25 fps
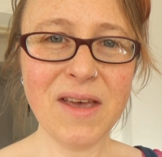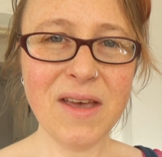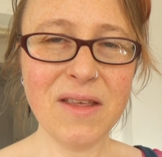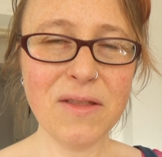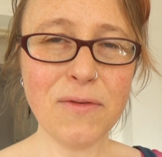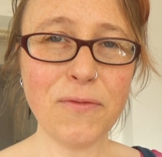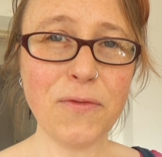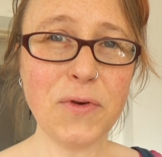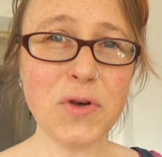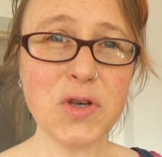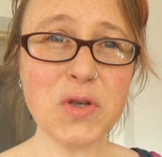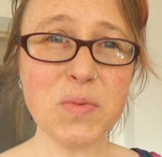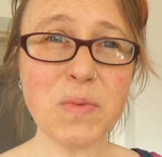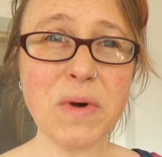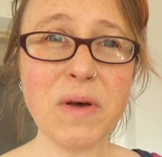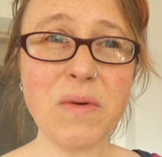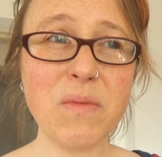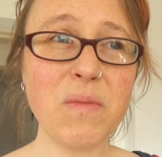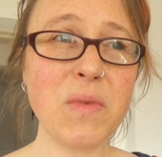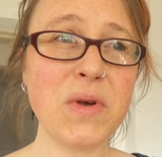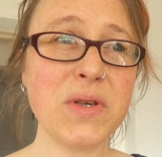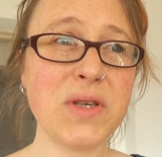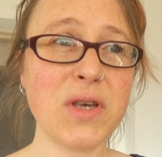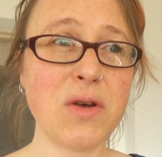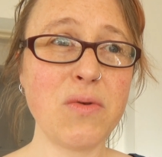The first
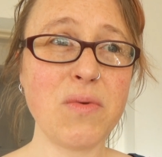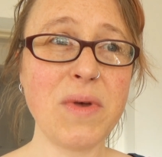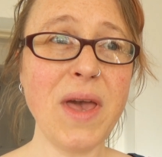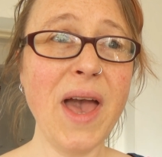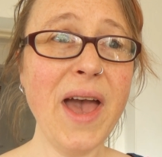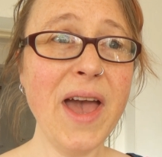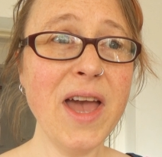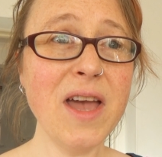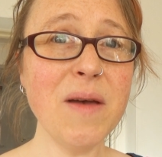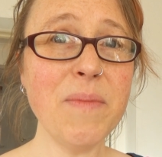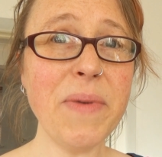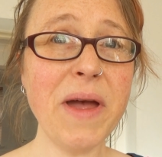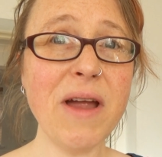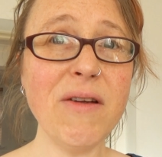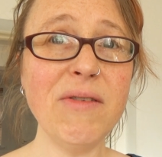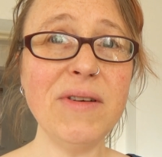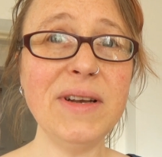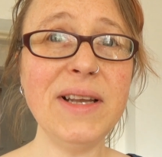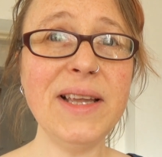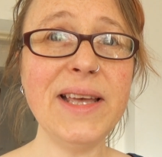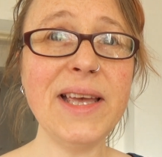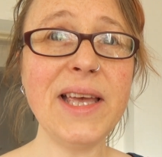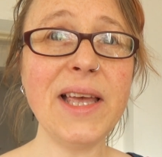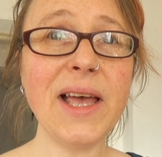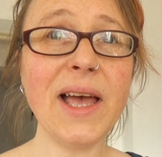one was okay,
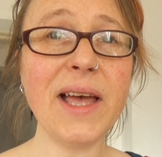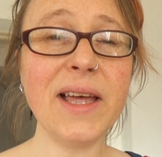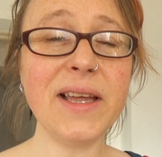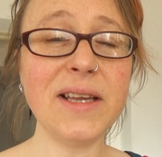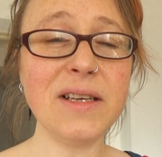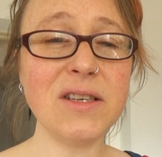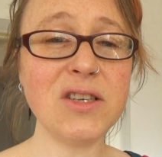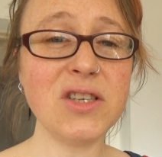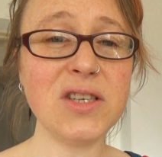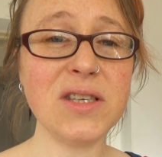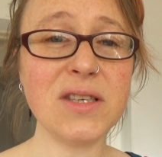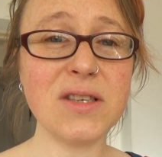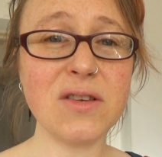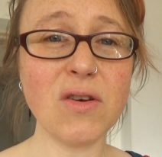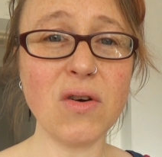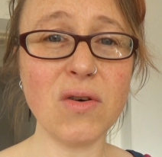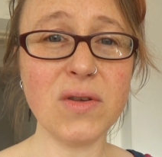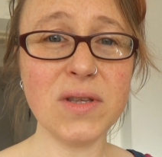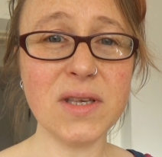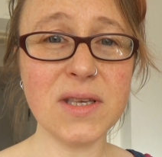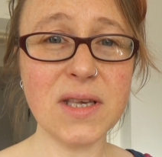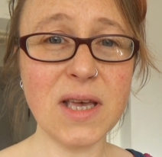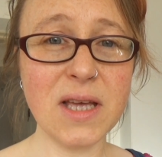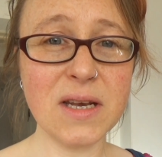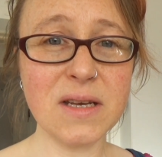apparently, and she's
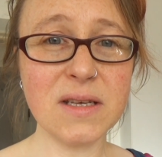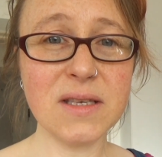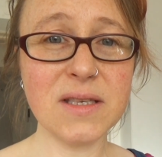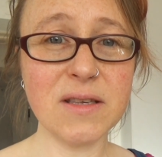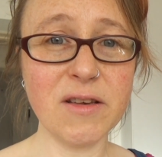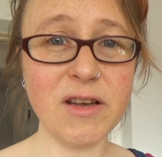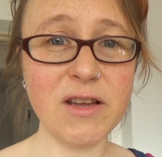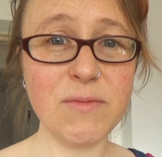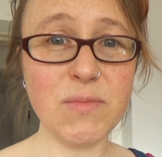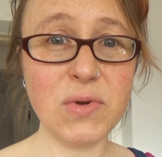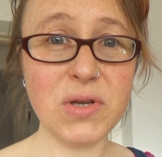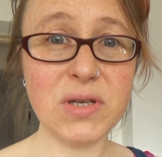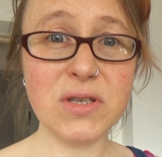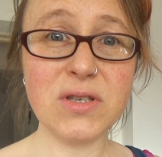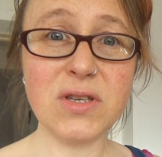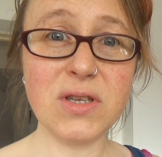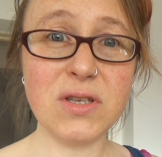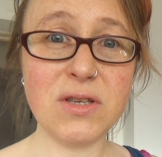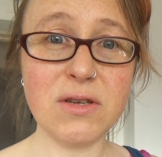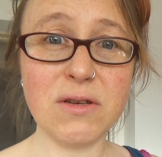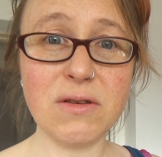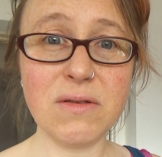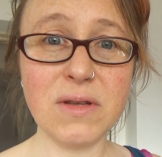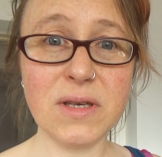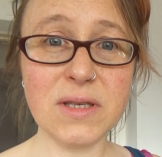got an assignment to
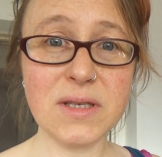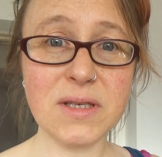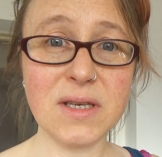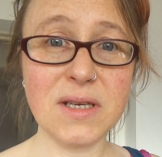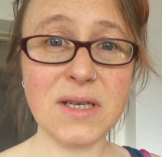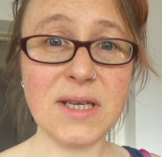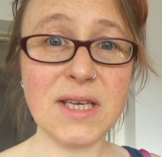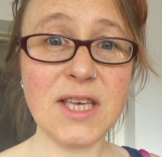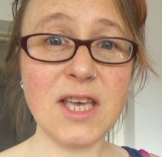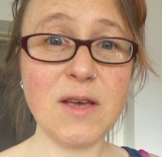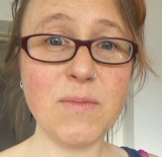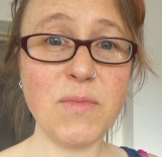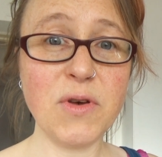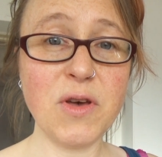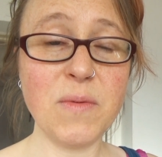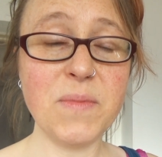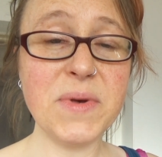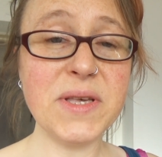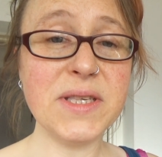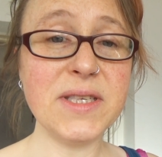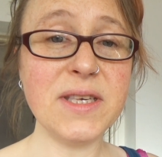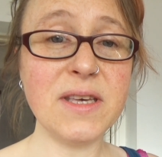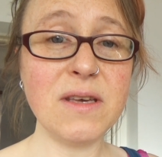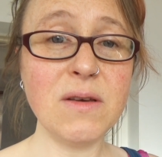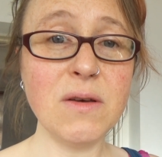do that's going to keep her
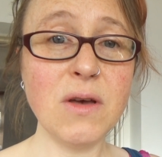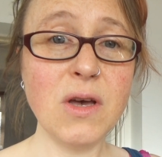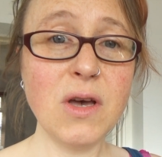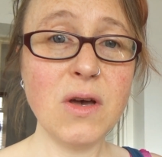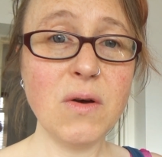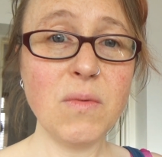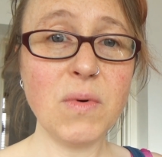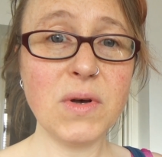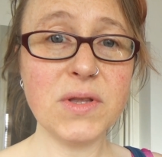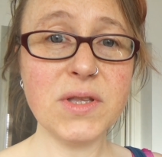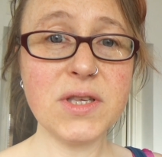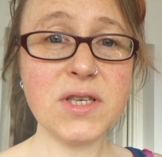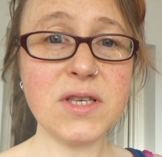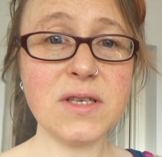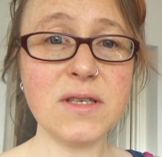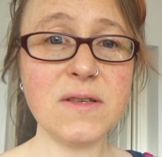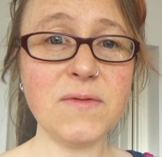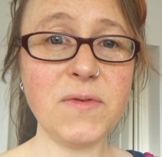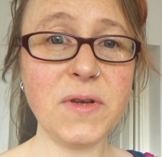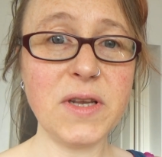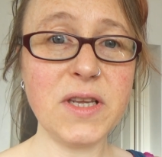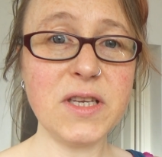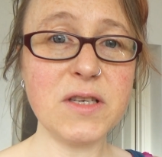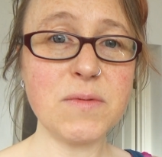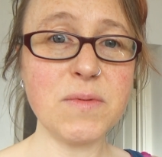busy once she's
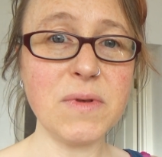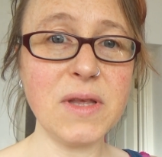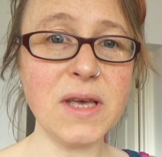finished